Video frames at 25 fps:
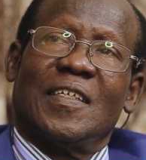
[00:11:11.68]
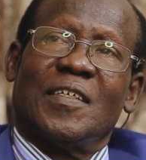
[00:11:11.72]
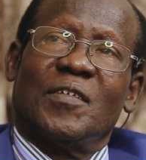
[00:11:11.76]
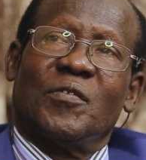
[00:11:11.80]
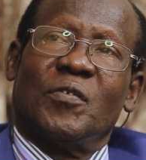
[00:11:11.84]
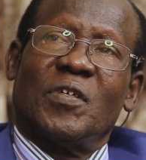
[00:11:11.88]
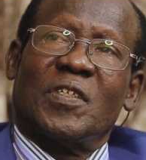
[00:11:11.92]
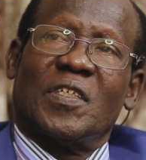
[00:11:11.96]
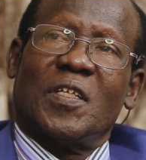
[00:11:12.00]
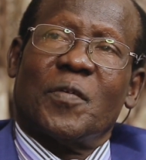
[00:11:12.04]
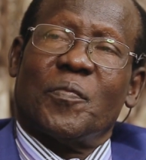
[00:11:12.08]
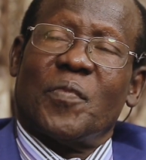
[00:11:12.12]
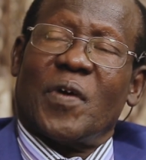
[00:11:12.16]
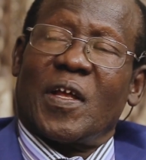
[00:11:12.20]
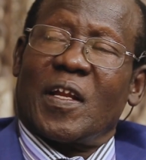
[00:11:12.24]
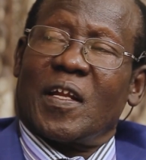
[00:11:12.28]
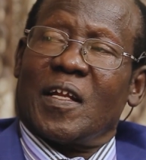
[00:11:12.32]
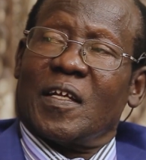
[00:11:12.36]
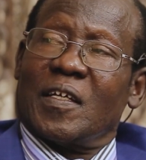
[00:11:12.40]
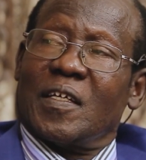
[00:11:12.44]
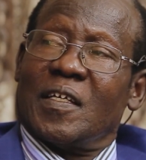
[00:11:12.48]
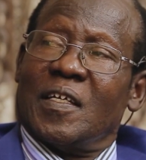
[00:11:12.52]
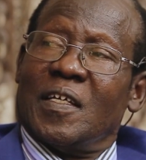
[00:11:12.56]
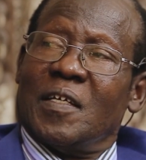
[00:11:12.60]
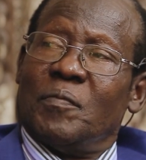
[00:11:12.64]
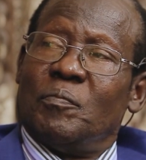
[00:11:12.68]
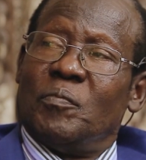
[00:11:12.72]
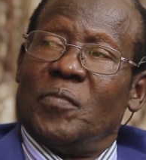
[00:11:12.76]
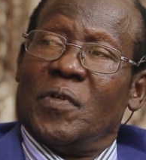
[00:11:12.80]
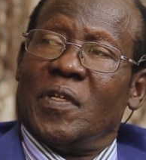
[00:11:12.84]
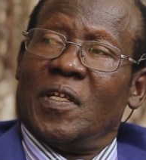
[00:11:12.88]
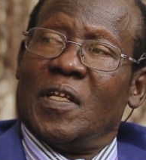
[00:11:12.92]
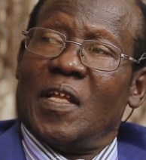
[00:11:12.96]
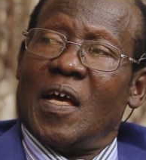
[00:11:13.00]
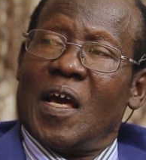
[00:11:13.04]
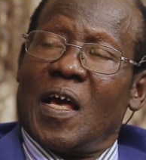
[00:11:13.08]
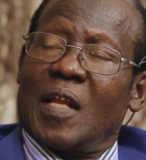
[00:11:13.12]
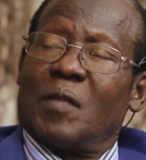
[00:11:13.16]
whatever had
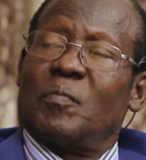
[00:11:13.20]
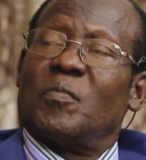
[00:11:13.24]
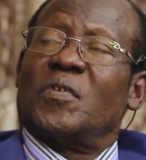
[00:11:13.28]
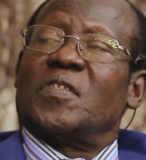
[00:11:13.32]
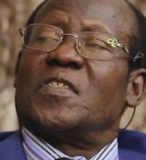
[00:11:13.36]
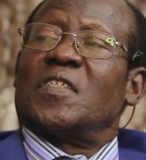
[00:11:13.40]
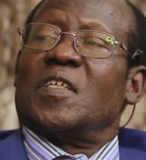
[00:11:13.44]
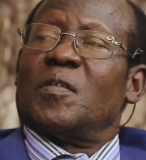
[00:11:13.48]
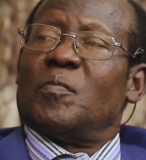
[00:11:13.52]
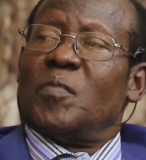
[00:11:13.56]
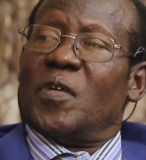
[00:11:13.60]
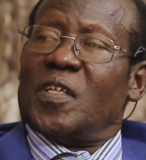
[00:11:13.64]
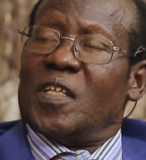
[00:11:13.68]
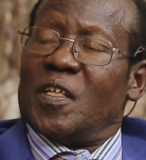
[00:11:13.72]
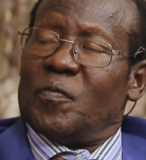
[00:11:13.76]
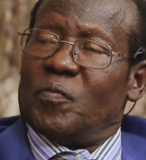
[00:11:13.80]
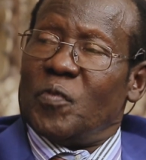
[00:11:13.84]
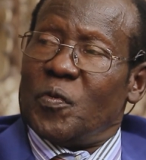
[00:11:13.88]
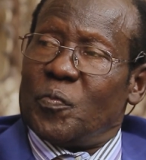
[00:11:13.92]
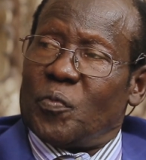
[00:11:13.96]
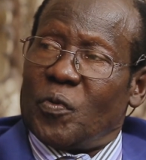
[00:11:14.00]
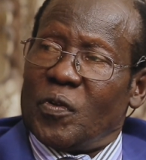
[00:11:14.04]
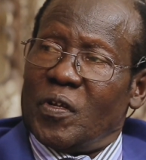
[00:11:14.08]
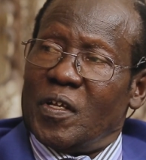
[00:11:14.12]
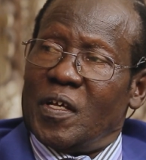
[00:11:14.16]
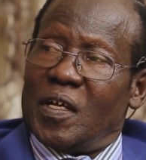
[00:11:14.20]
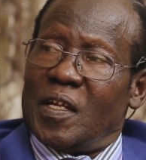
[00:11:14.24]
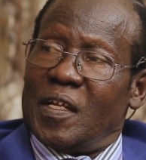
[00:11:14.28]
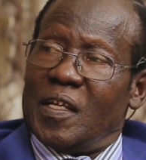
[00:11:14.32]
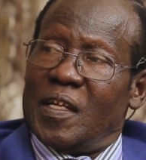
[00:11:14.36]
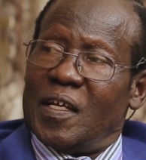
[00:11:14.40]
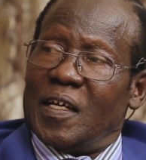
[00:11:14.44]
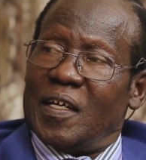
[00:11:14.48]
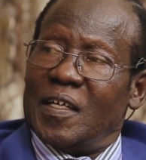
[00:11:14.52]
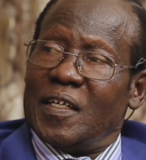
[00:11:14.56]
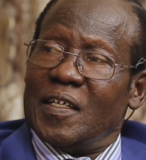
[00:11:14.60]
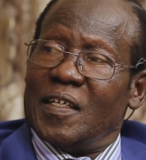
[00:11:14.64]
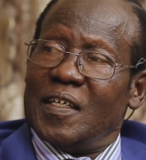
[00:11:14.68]
been harvested by the people
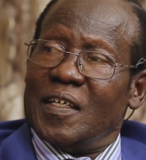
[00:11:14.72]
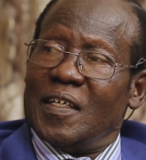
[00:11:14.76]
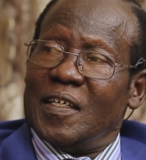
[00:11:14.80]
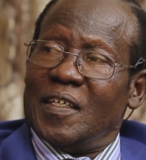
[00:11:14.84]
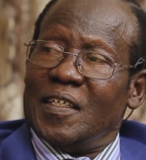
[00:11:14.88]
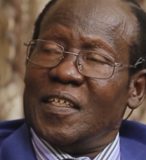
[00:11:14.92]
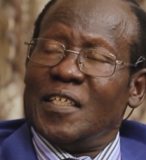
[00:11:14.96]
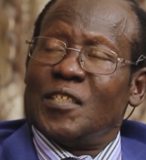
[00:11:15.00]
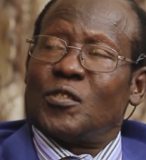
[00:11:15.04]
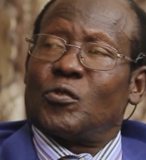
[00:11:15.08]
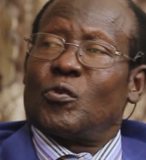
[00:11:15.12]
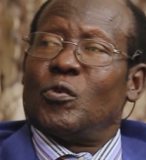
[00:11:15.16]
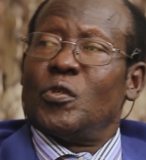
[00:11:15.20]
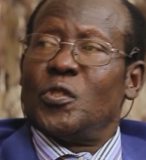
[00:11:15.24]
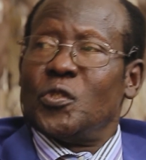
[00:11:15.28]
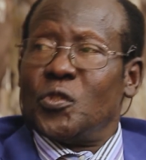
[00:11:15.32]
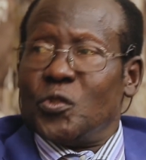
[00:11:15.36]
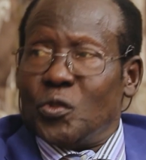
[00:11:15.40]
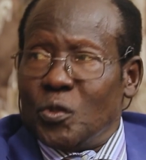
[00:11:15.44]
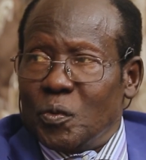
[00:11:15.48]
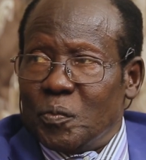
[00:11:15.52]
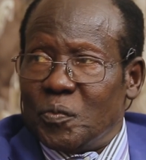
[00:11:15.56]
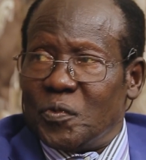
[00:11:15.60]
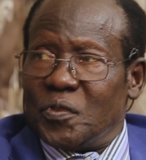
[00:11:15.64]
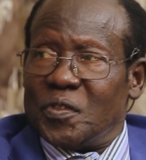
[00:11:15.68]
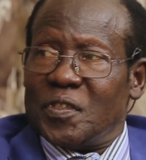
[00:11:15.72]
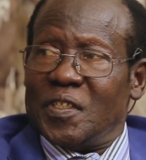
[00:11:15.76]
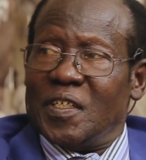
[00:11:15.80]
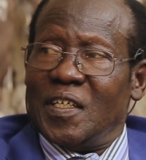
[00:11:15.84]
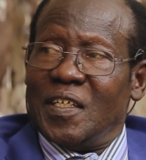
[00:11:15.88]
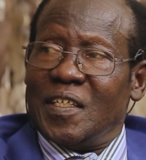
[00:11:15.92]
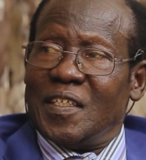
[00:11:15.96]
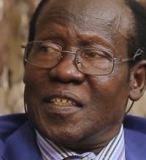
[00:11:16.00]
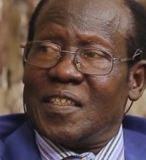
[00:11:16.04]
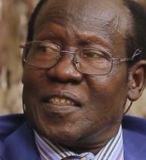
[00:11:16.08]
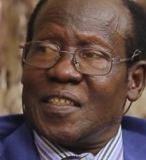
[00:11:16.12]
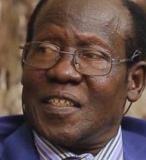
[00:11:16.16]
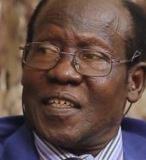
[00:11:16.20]
earlier is consumed,
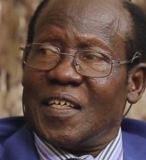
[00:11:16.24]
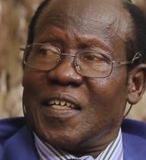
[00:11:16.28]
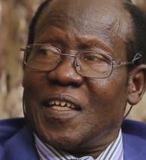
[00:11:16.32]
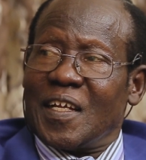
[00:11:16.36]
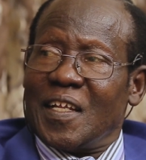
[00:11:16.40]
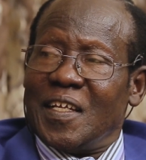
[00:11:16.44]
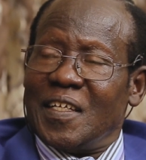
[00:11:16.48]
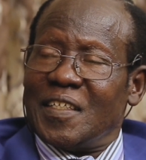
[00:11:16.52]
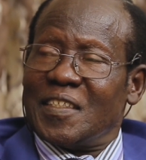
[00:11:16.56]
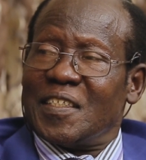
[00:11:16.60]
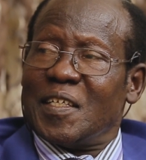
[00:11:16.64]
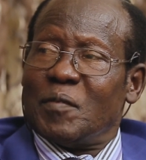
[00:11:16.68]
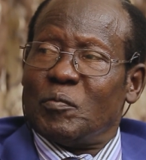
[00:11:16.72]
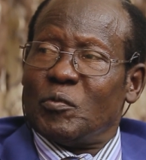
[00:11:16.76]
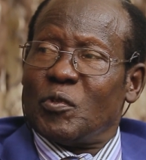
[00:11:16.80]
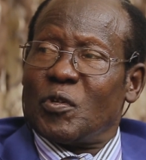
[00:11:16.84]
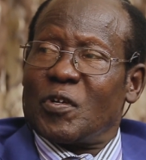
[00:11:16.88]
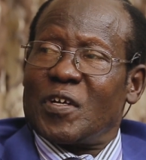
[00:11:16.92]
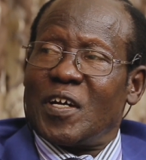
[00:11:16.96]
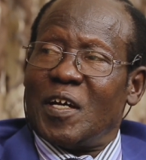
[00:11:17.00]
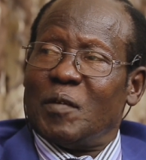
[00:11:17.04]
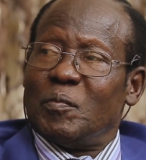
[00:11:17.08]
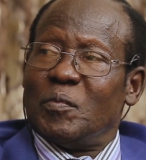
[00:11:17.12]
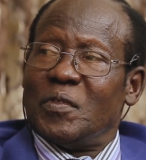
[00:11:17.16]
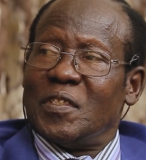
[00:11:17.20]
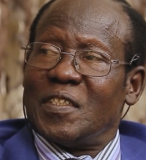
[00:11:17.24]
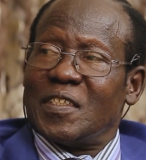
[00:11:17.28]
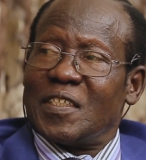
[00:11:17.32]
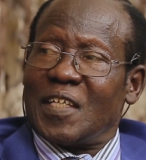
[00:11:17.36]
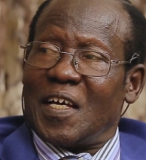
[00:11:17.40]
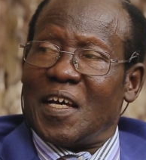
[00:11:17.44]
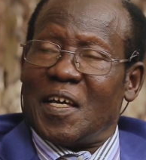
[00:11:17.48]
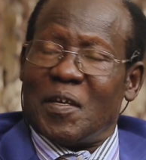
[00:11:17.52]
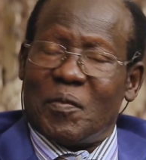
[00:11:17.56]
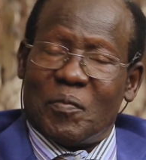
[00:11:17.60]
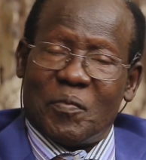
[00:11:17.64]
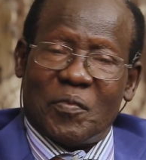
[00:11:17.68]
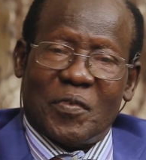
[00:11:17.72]
and rains have not come in
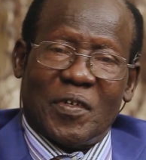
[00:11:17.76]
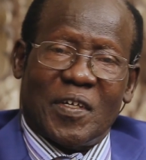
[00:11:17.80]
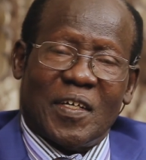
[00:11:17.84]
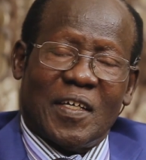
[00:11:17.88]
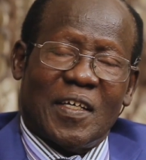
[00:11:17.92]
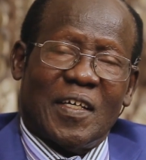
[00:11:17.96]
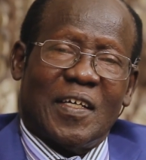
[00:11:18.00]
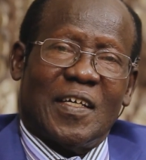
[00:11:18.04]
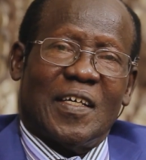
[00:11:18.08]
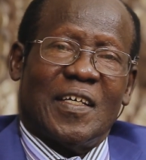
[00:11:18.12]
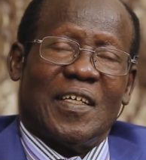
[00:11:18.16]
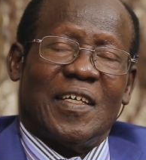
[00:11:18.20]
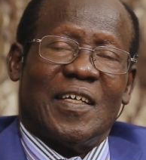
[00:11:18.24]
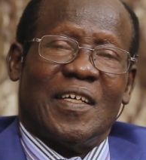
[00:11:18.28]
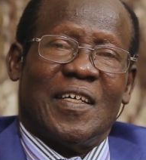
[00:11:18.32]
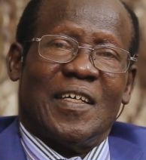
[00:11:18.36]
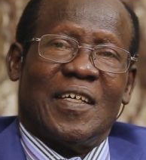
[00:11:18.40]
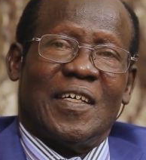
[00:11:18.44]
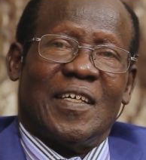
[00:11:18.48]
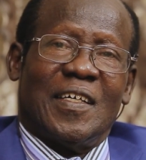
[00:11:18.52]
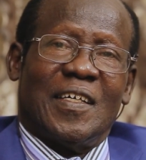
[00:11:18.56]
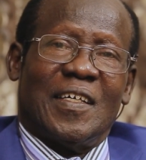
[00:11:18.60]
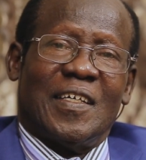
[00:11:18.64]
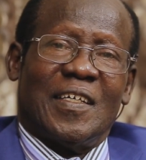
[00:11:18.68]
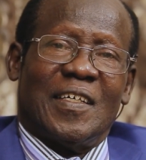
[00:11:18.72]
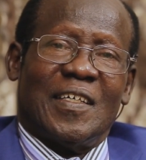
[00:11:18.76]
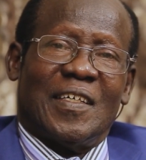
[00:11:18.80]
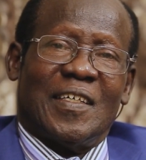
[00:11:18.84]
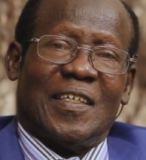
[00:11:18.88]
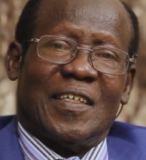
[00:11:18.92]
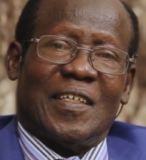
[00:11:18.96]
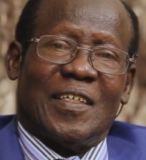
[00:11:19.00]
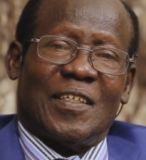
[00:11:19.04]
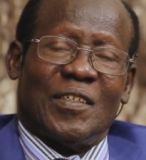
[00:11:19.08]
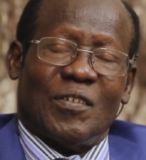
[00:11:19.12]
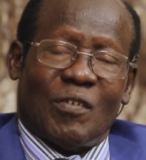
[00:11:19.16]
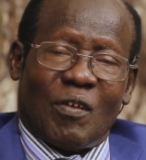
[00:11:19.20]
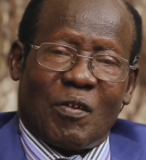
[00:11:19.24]
time.
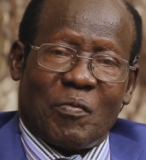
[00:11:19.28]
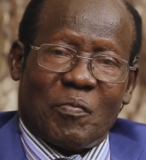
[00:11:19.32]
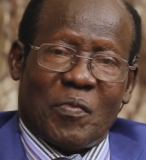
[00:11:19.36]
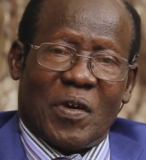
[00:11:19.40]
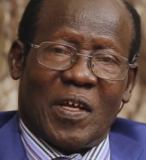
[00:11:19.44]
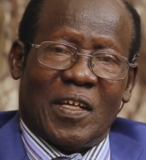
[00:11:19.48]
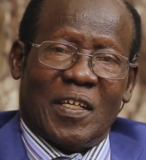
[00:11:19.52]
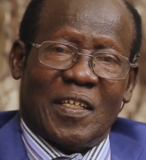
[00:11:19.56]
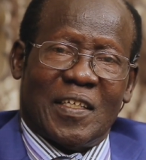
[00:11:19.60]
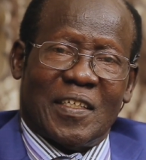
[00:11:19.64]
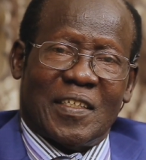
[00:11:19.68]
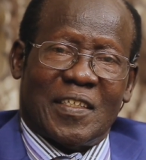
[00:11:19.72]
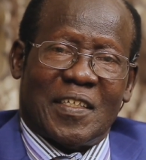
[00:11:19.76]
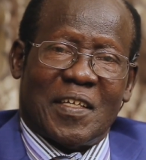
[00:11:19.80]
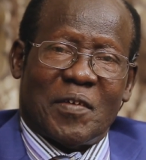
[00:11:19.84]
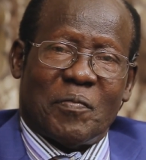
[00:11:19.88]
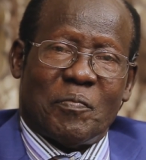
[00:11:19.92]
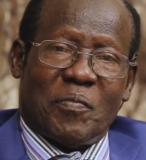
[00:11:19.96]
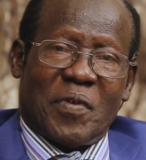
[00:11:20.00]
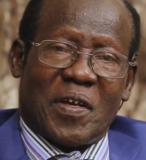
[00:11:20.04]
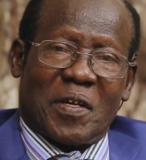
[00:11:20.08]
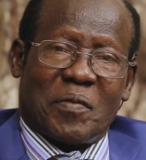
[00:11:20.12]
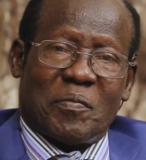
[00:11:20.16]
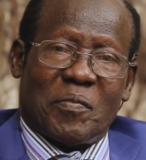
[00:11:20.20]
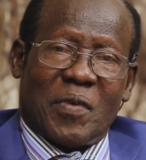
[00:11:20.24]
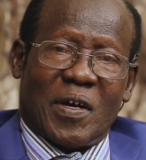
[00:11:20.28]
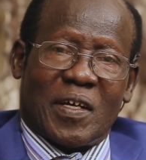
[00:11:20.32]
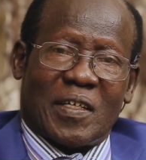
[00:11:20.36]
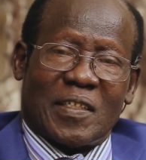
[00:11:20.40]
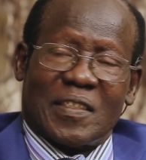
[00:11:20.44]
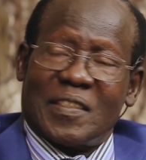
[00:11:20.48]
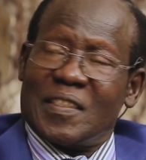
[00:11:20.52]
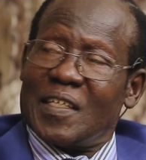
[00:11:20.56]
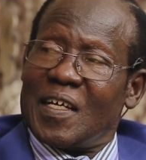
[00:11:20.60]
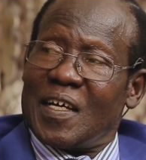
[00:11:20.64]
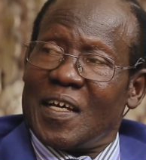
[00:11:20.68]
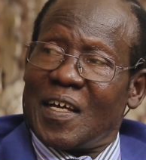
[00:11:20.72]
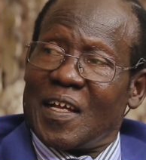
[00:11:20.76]
Normally, the bad
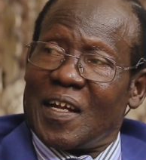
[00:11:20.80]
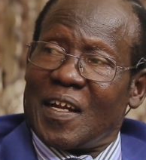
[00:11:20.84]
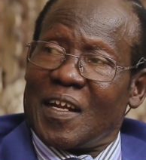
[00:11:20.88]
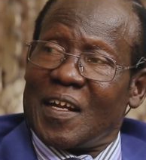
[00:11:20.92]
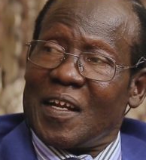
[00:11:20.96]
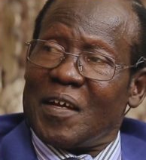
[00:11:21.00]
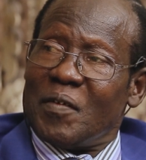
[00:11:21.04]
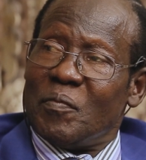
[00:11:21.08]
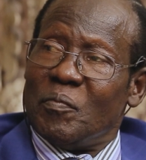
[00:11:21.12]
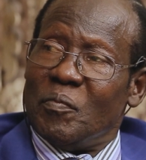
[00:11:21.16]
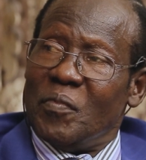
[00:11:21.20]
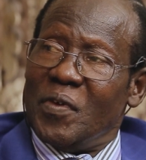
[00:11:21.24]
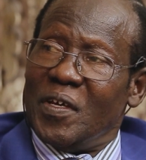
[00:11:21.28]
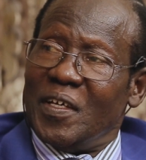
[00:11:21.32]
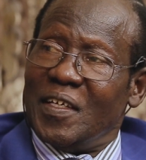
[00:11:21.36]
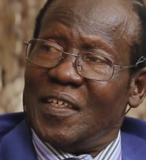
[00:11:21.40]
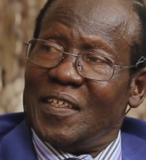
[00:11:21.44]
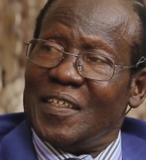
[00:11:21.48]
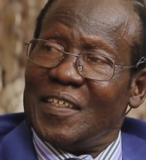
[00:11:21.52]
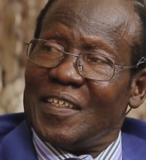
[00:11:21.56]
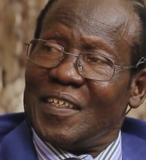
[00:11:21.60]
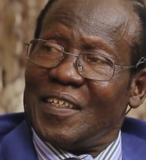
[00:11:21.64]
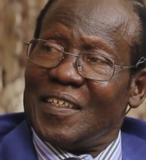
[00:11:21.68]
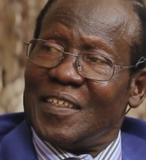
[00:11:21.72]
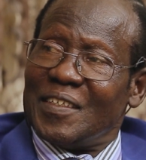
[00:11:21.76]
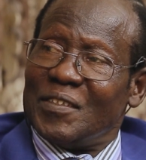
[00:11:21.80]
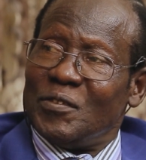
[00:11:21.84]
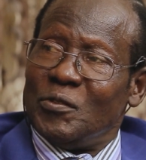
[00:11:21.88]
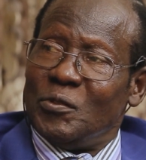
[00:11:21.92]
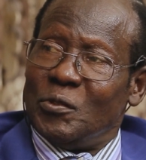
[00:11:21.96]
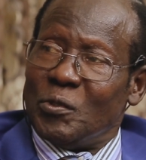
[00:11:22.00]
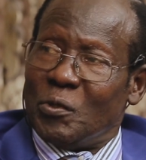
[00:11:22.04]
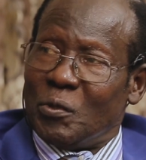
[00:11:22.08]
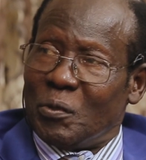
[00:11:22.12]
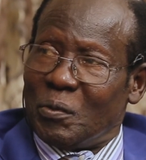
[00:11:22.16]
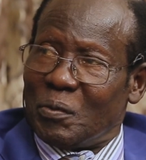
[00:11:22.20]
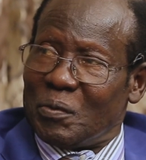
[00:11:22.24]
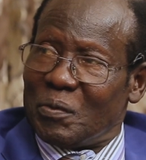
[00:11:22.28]
months are May and
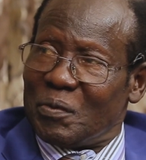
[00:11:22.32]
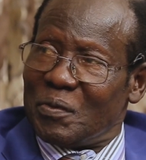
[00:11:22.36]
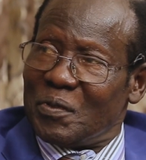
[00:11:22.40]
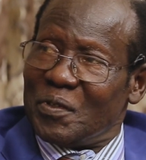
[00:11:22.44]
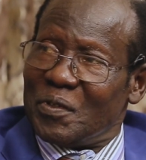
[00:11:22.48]
June.